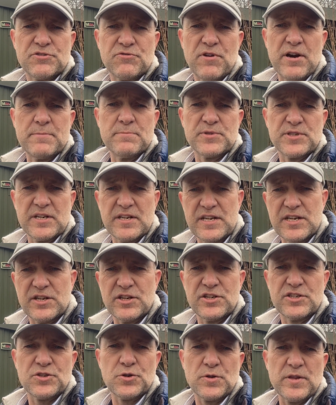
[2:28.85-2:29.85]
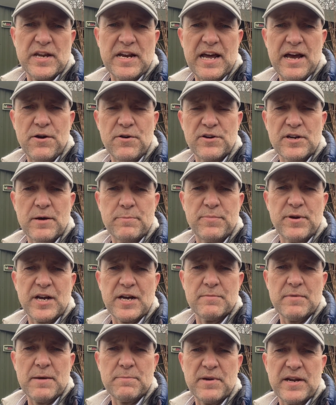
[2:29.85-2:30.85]
rims and he can sort that out, and I'll pick
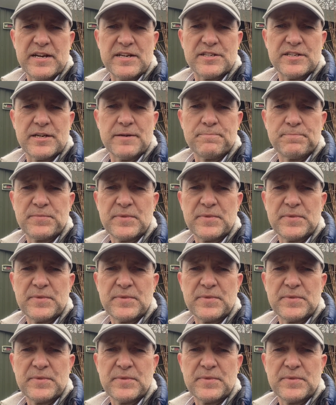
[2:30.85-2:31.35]
them up later.